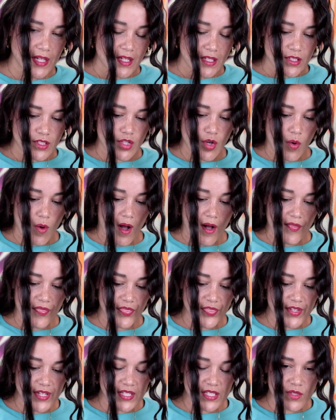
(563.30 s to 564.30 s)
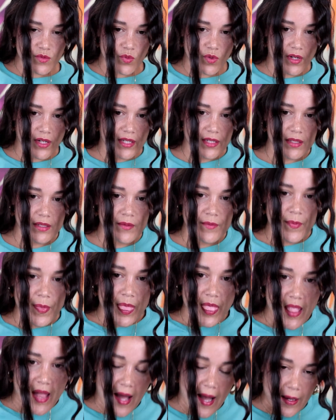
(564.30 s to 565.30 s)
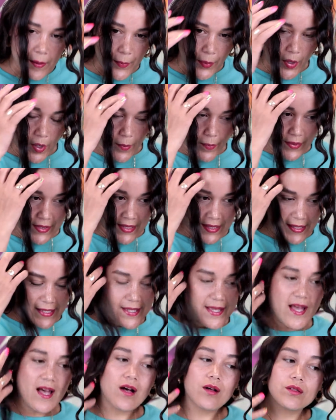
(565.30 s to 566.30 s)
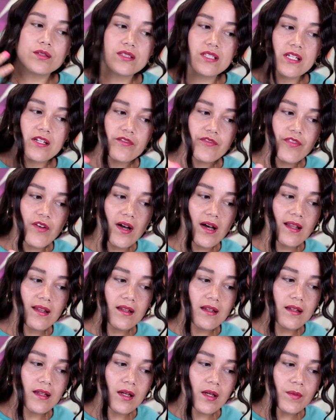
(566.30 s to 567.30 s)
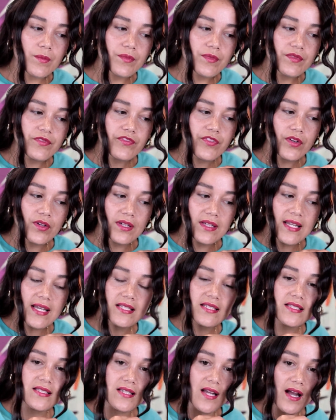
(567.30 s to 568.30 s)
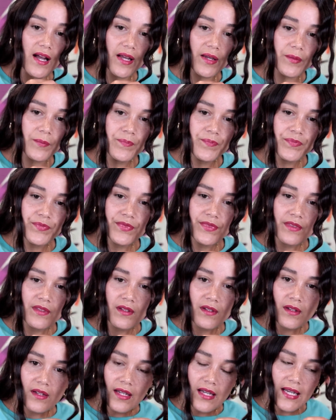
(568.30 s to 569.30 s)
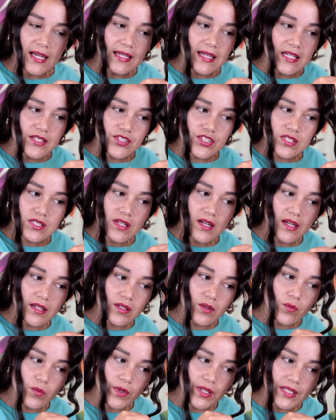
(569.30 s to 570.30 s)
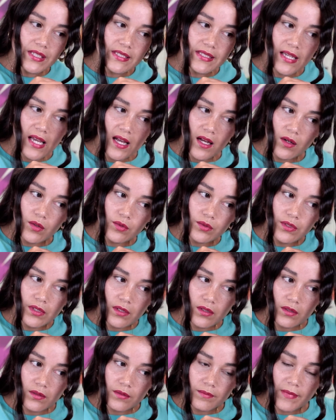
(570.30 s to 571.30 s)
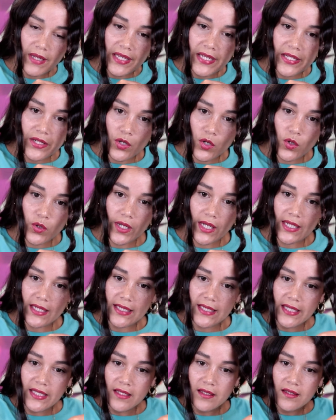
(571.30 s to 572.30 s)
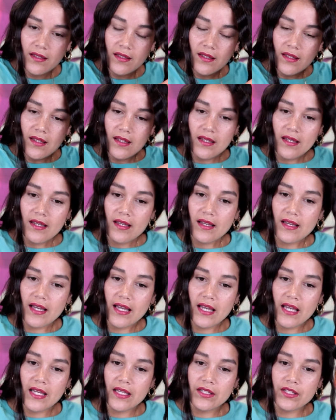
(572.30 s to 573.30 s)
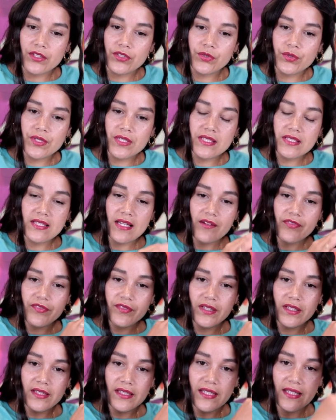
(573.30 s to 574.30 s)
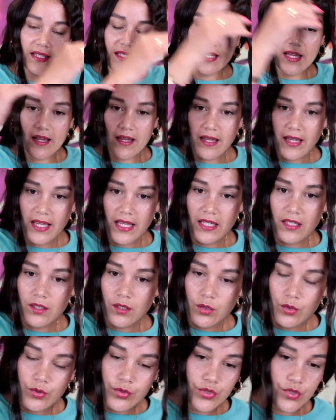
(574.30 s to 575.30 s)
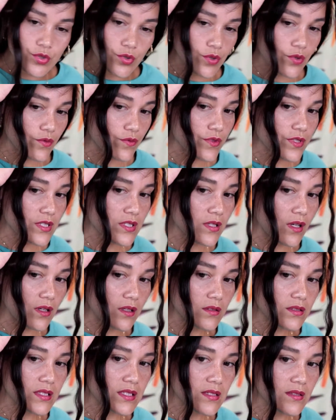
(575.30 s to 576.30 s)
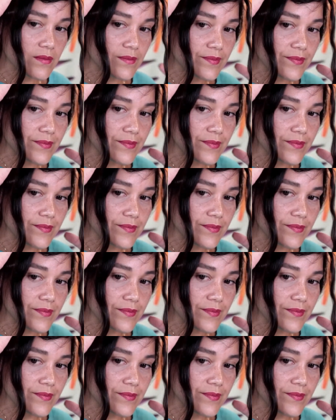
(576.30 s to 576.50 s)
so on this one, I purposely held it for less time, and I just kind of went down my hair quickly, and you can definitely get a looser result